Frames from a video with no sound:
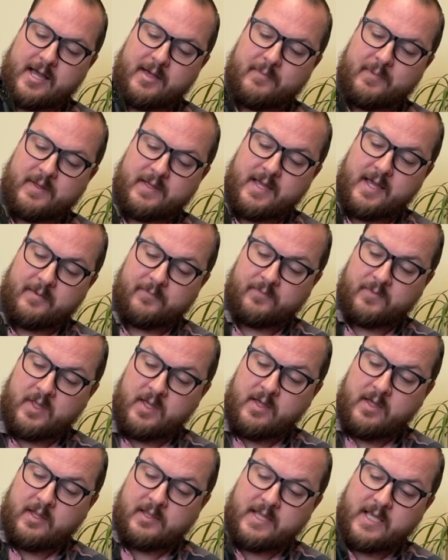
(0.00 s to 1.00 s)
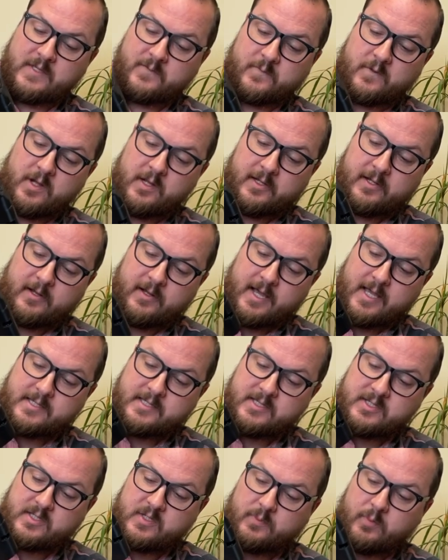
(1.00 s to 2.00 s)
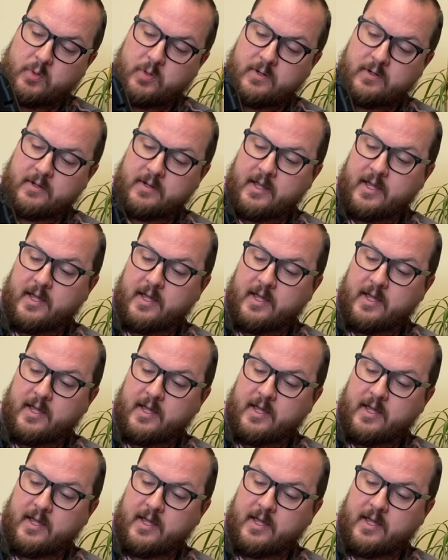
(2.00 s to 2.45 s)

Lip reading: But yeah, thanks for all your guys' support,